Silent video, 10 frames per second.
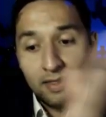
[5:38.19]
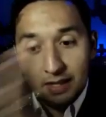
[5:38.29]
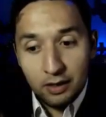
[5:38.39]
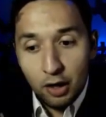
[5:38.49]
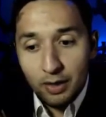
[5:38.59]

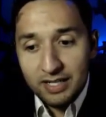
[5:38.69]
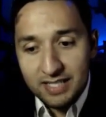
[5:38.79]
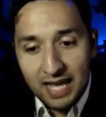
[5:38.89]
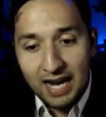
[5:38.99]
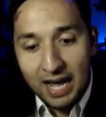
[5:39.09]
notice
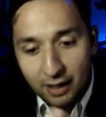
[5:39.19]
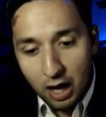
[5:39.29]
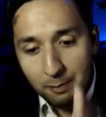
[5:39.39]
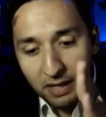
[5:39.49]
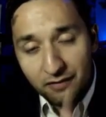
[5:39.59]
that I
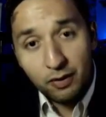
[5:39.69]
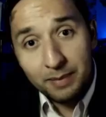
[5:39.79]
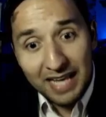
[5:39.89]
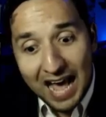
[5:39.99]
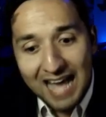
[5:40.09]
copied it from
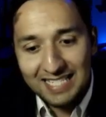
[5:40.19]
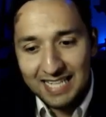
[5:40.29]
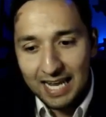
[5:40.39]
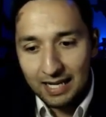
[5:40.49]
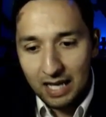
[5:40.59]
the ad
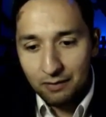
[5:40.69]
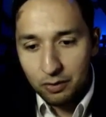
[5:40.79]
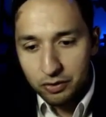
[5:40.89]
set level.